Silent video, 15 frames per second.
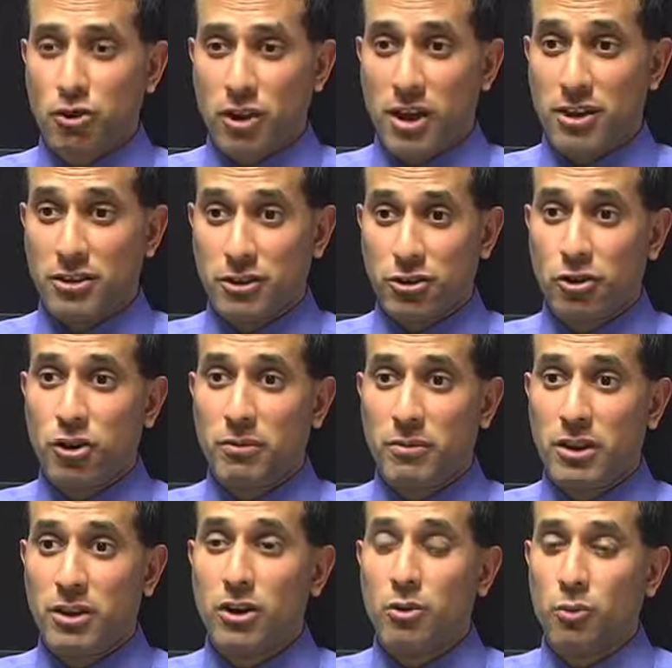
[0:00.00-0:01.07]
and
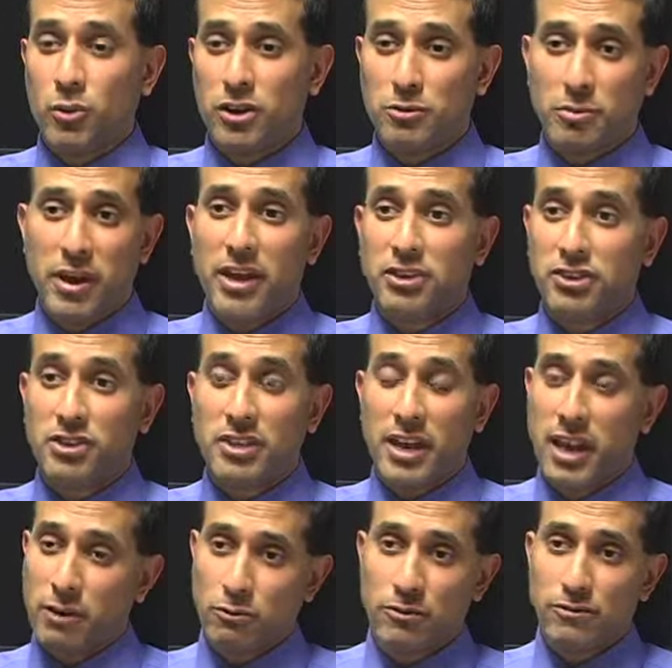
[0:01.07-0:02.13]
determine which patients
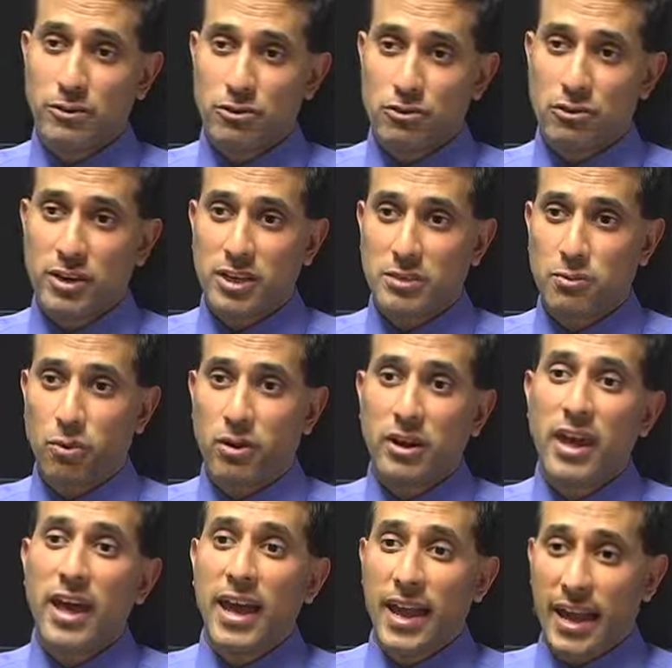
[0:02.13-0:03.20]
can refuse transport
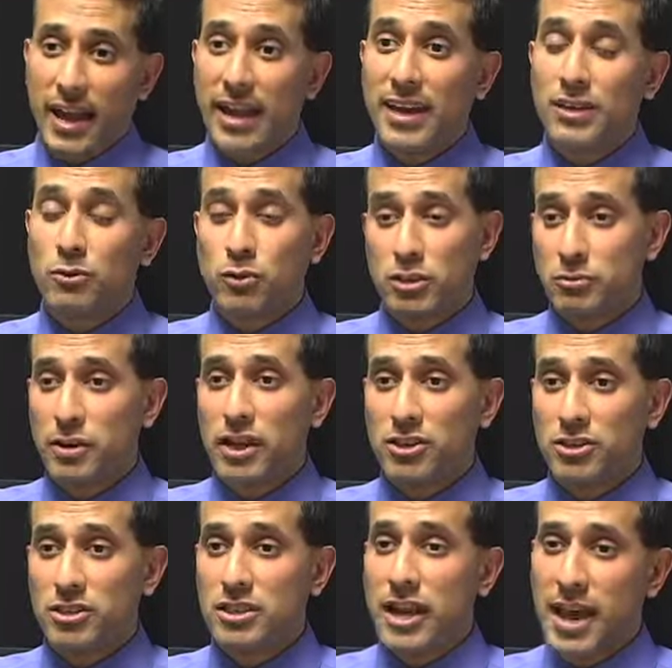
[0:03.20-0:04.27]
and which
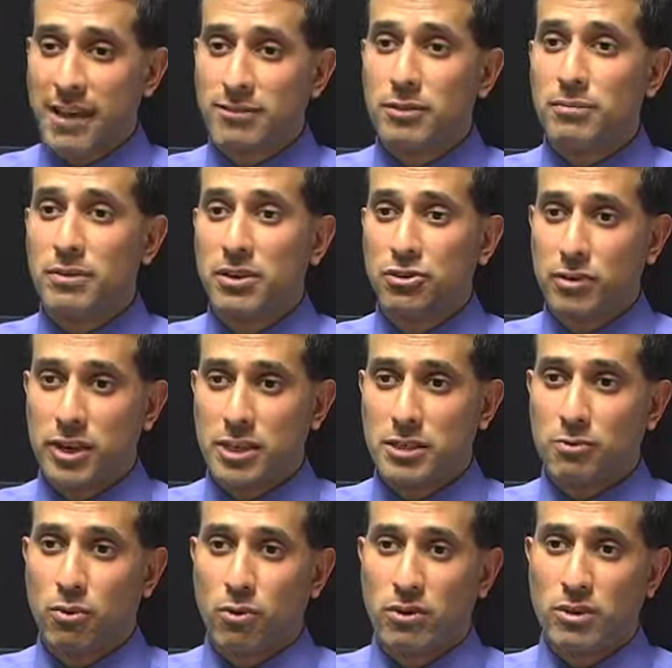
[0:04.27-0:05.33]
patients have to be
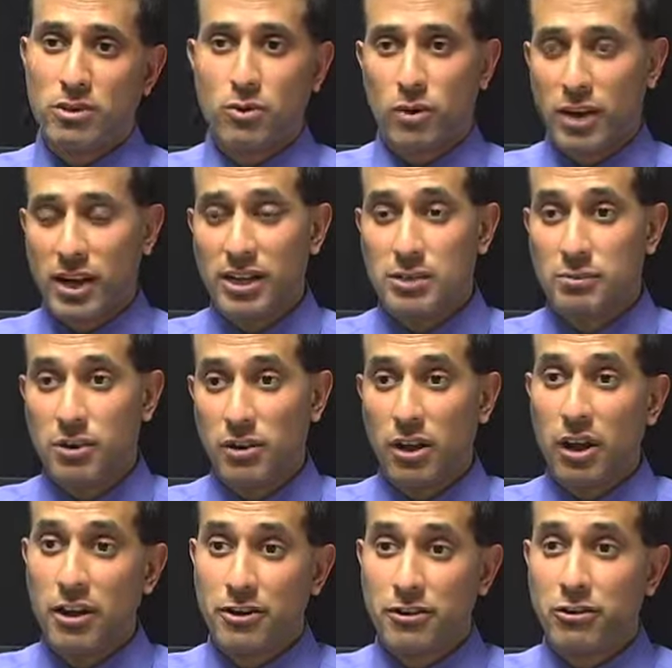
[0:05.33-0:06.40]
transported to a hospital
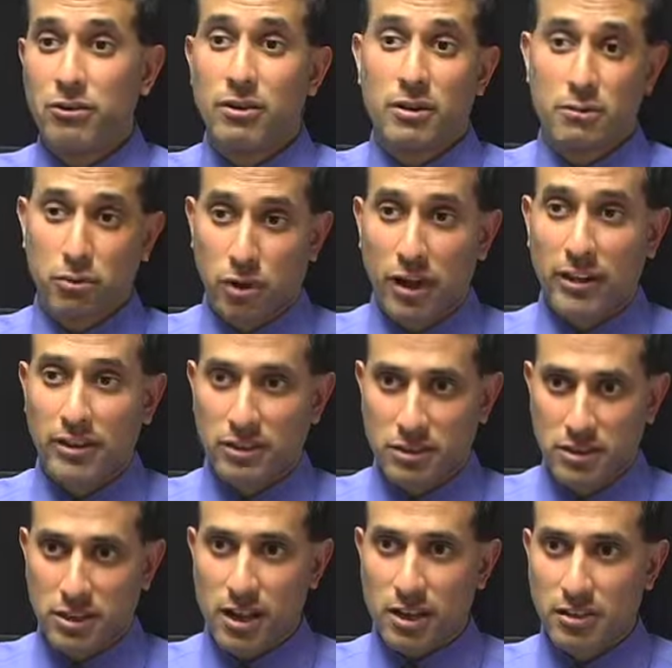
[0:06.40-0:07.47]
under implied
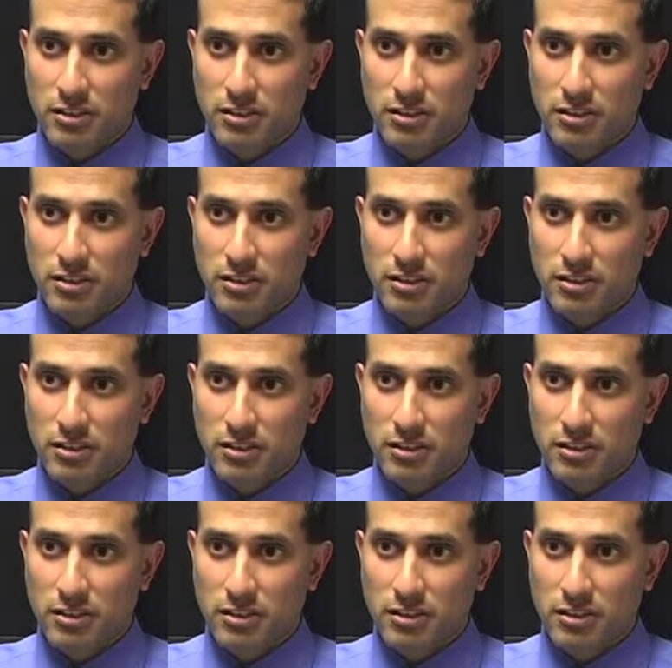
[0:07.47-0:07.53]
consent.